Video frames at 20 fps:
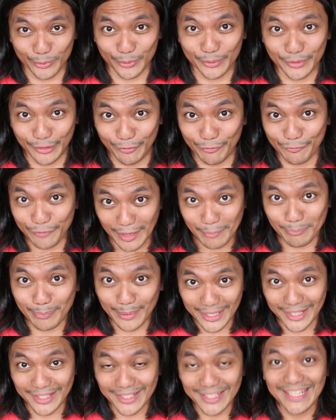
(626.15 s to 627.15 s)
to the
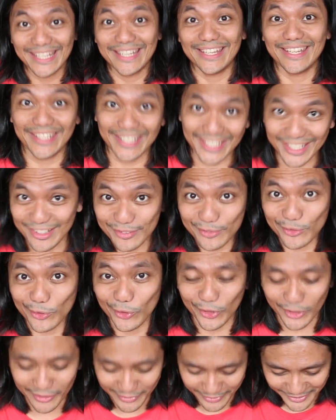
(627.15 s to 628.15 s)
FatBidin
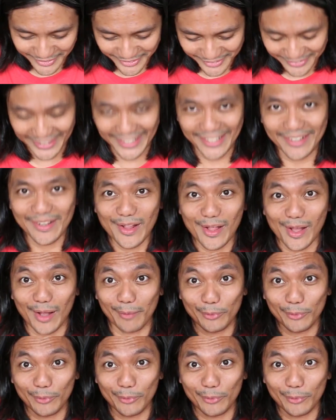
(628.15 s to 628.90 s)
e-store, right?